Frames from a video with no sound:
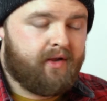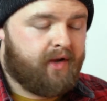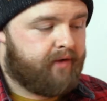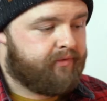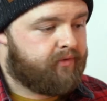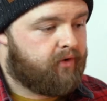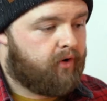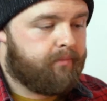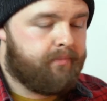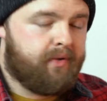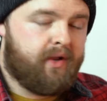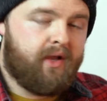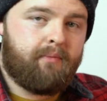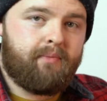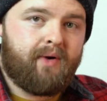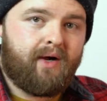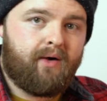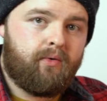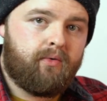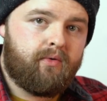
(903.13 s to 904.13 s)
I've got a
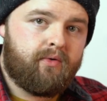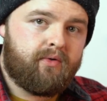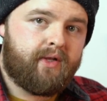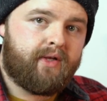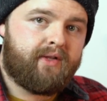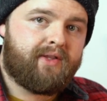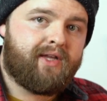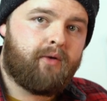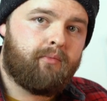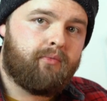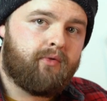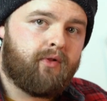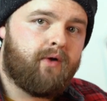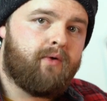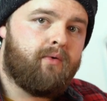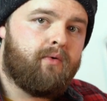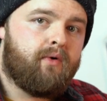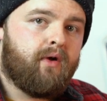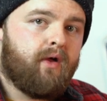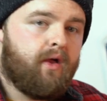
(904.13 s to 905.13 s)
PayPal link down
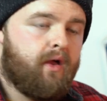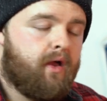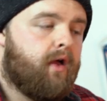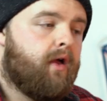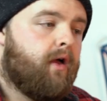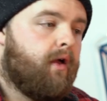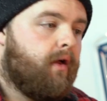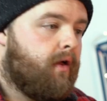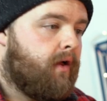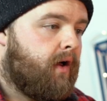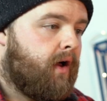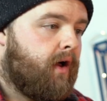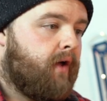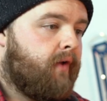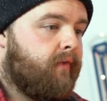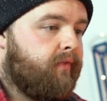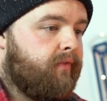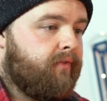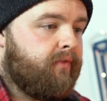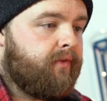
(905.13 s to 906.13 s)
below,
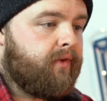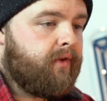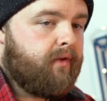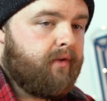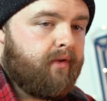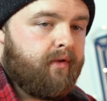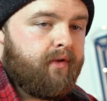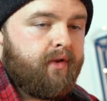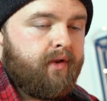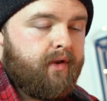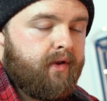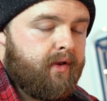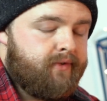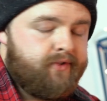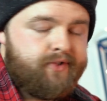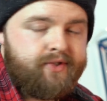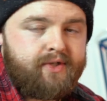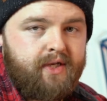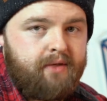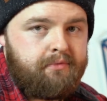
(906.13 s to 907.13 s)
and it
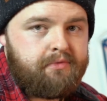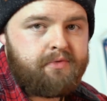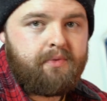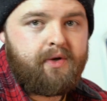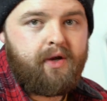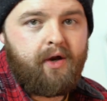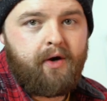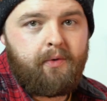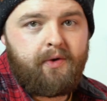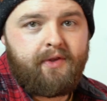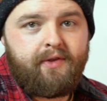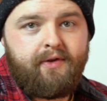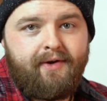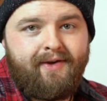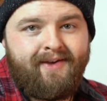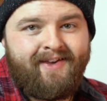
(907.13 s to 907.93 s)
just keeps me going.